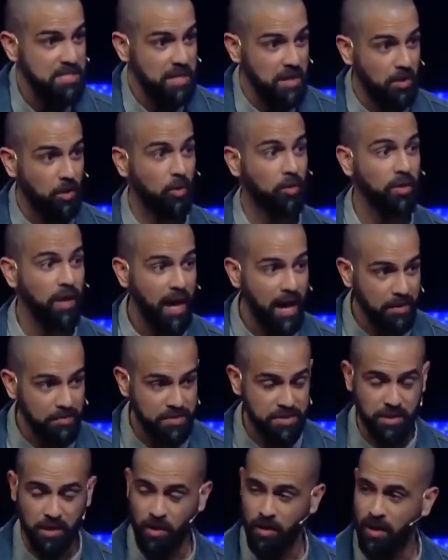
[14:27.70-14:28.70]
in our
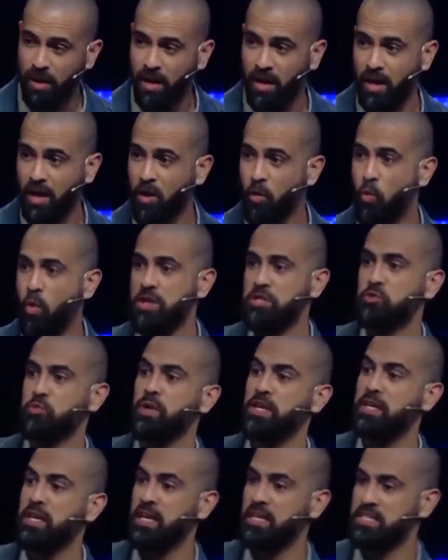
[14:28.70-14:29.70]
lives though. Once
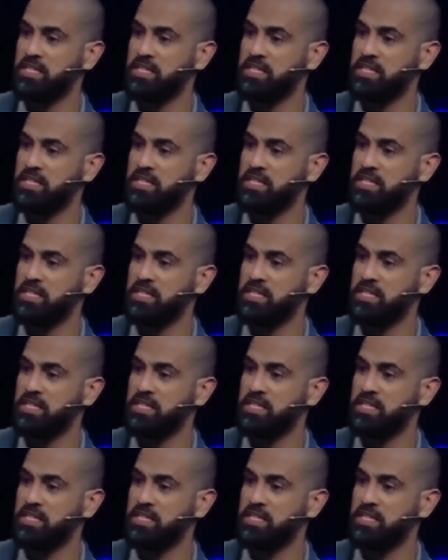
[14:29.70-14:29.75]
we get